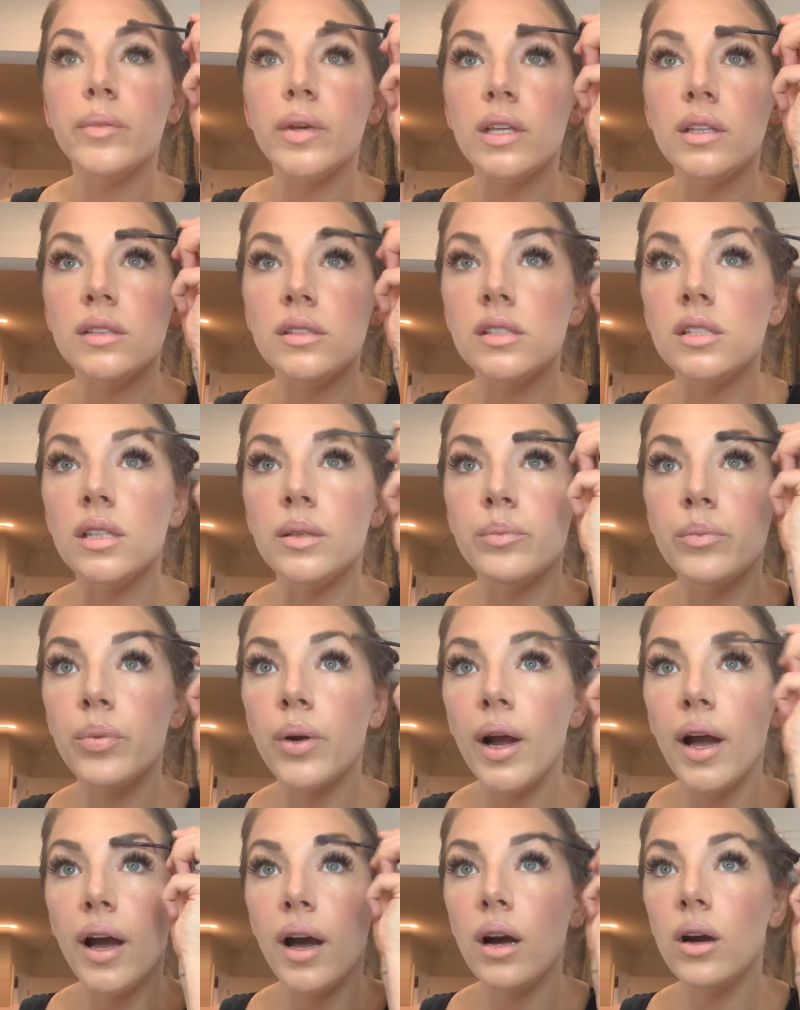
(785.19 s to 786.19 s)
in deep
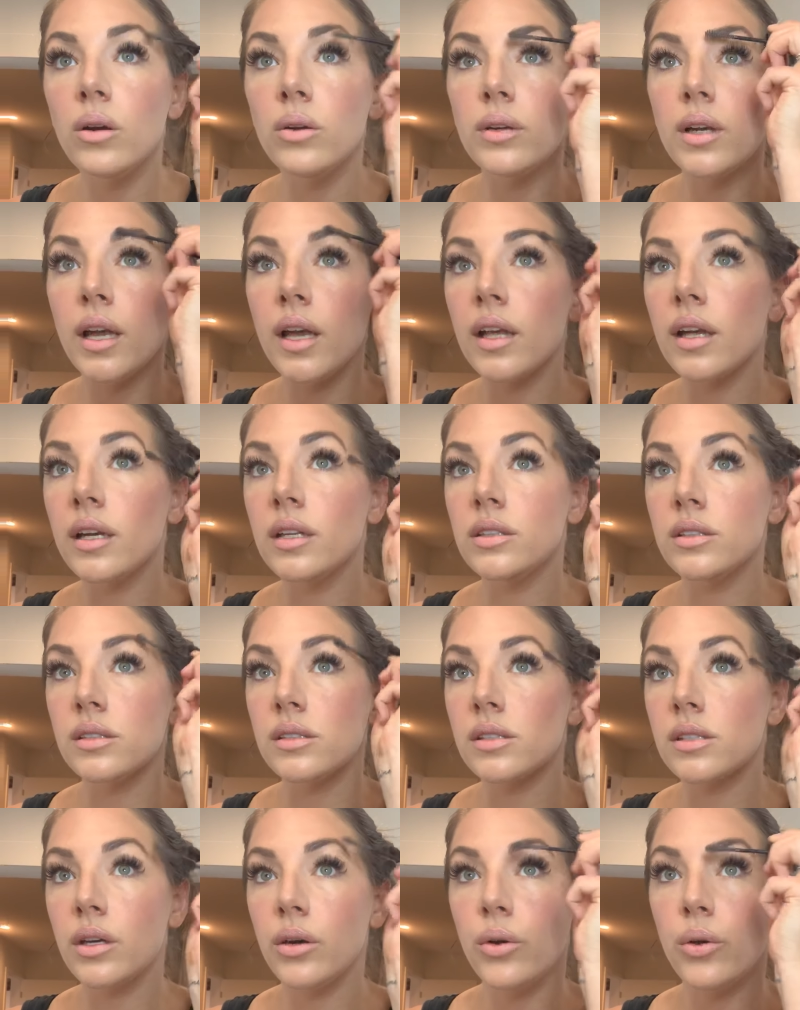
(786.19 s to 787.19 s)
brown, and I
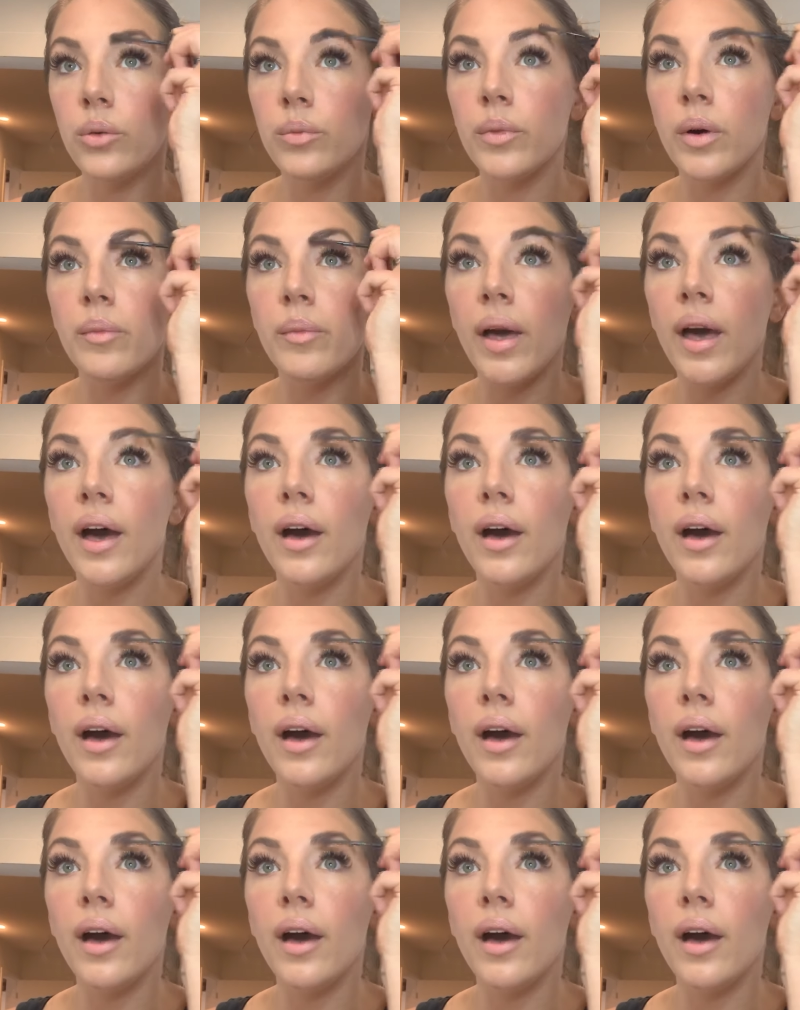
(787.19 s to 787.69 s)
just comb them